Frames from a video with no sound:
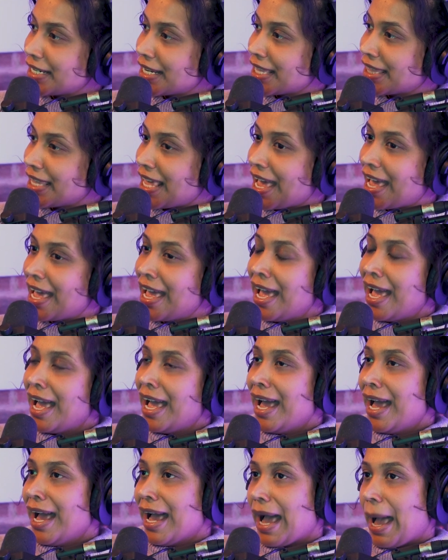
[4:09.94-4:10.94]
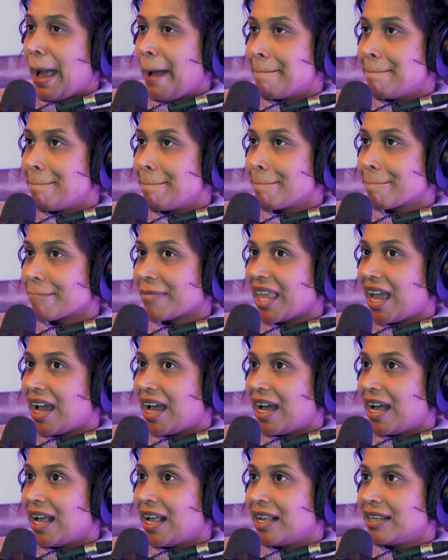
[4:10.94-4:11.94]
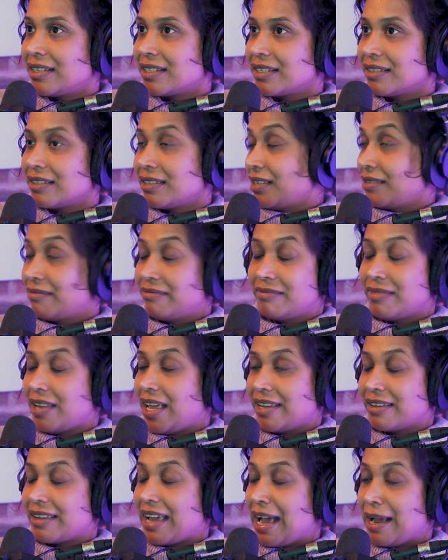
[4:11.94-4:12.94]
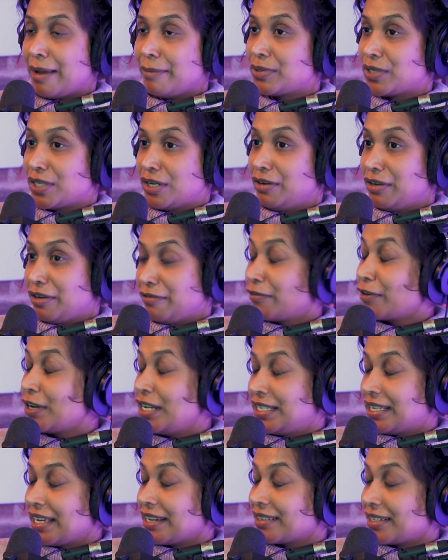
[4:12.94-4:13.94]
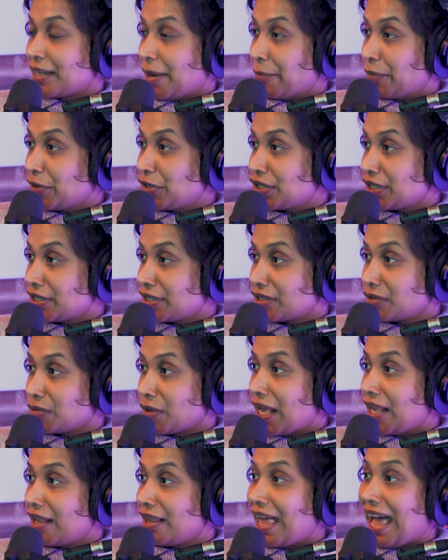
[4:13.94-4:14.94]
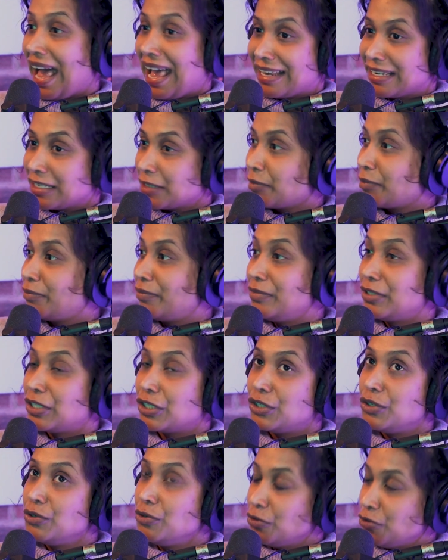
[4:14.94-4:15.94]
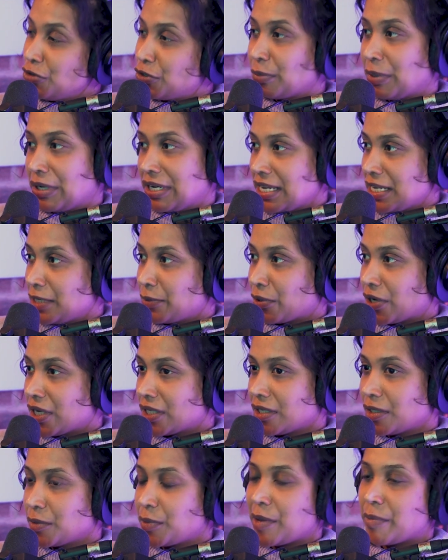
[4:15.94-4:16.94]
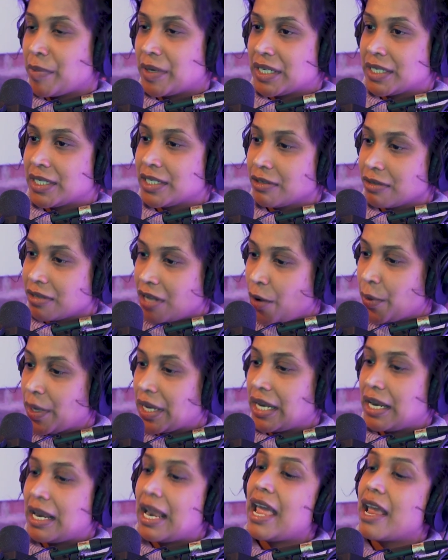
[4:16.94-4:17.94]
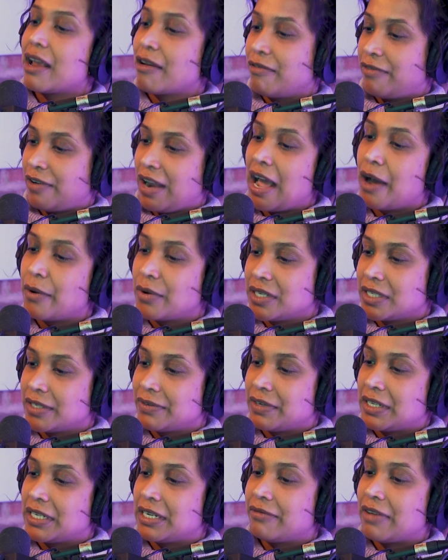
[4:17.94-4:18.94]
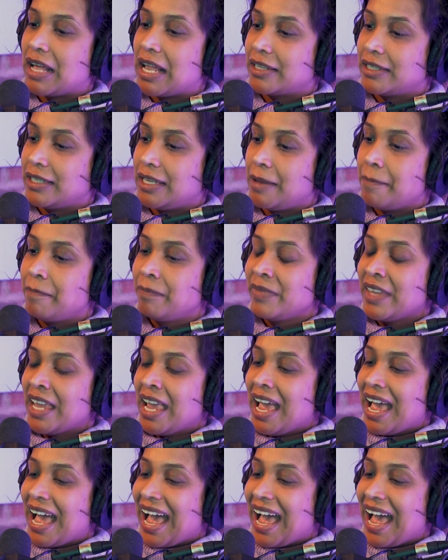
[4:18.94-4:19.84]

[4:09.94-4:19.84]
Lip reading: idea there. And there's absolutely freezing temperatures as well, and a huge police presence. People are still going and laying flowers for Navalny